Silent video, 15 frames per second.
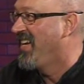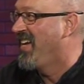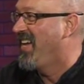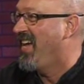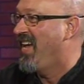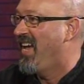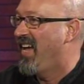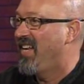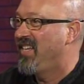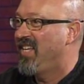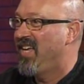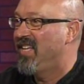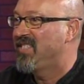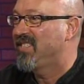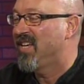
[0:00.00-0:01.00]
And
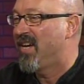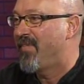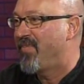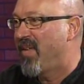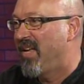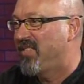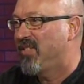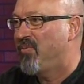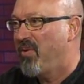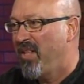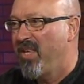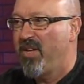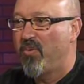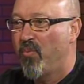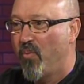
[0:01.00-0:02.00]
it's
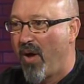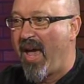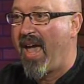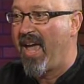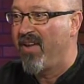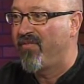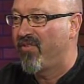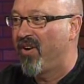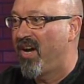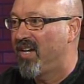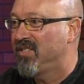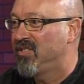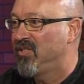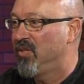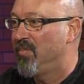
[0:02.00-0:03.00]
really a way for
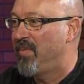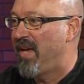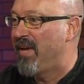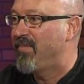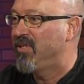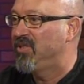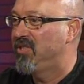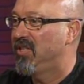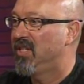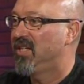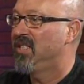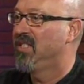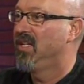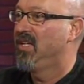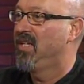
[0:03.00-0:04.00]
us to be able to
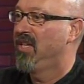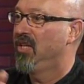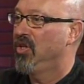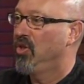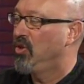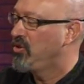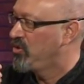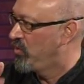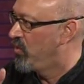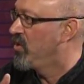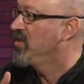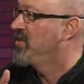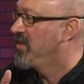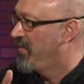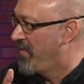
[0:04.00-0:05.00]
look
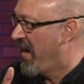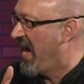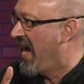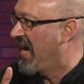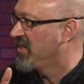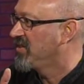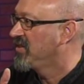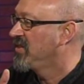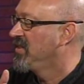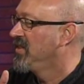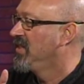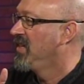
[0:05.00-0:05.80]
towards the past